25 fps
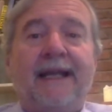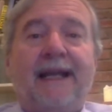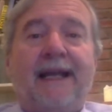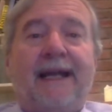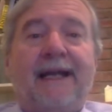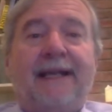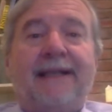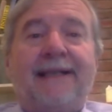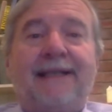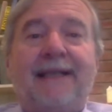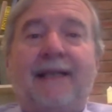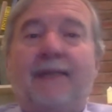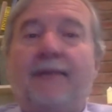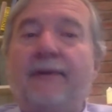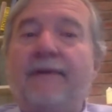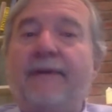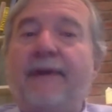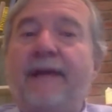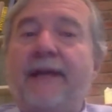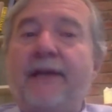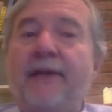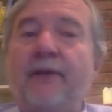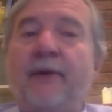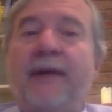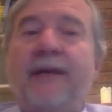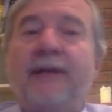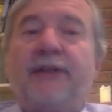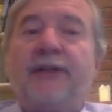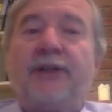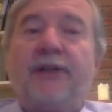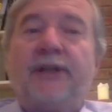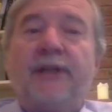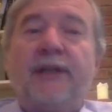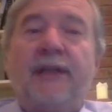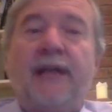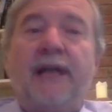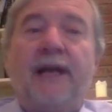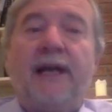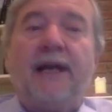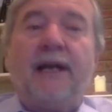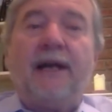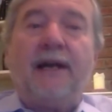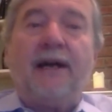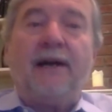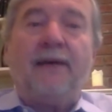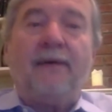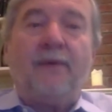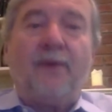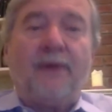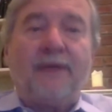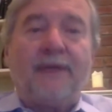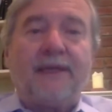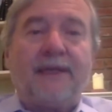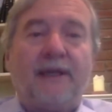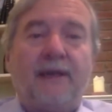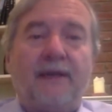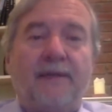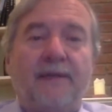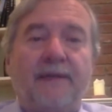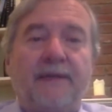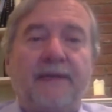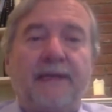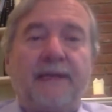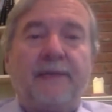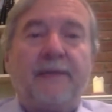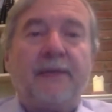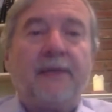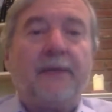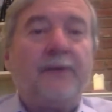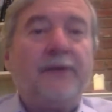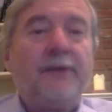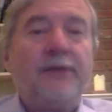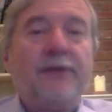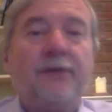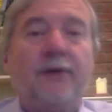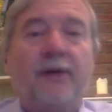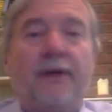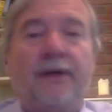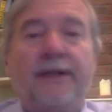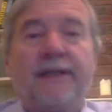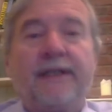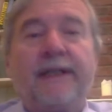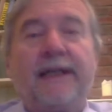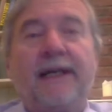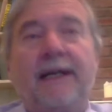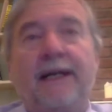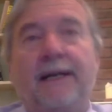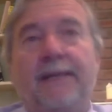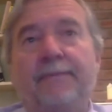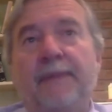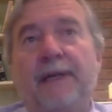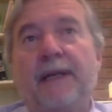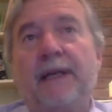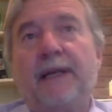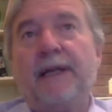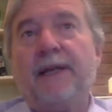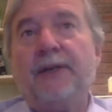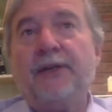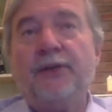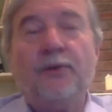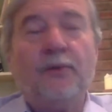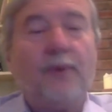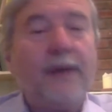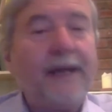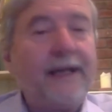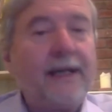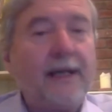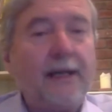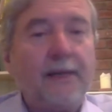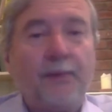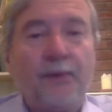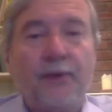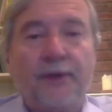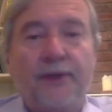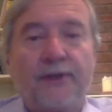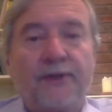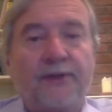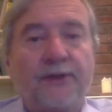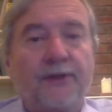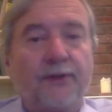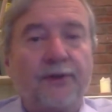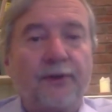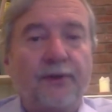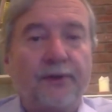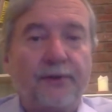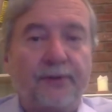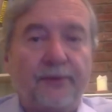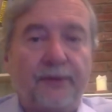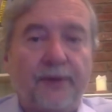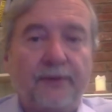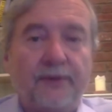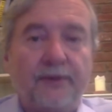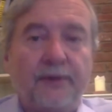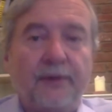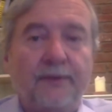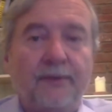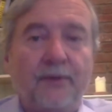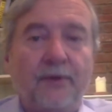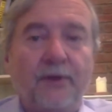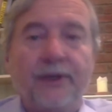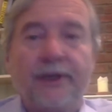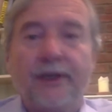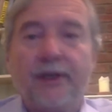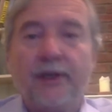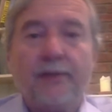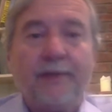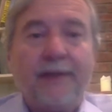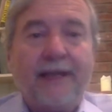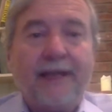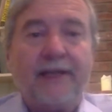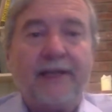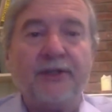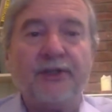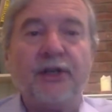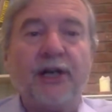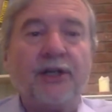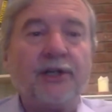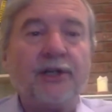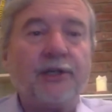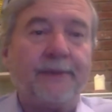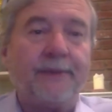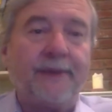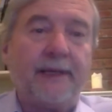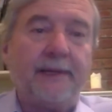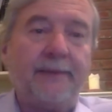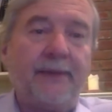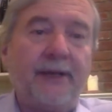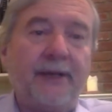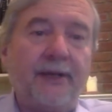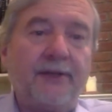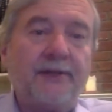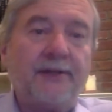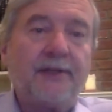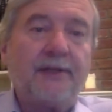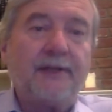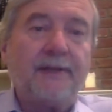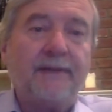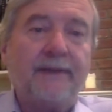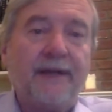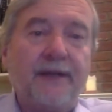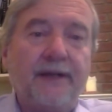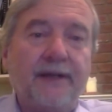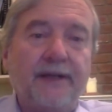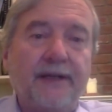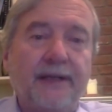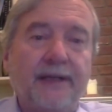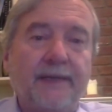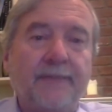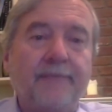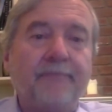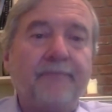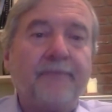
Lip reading: Self-evaluation of oneself is something we do all the time. You wake up with a sore throat in the morning, you make a judgment about its severity.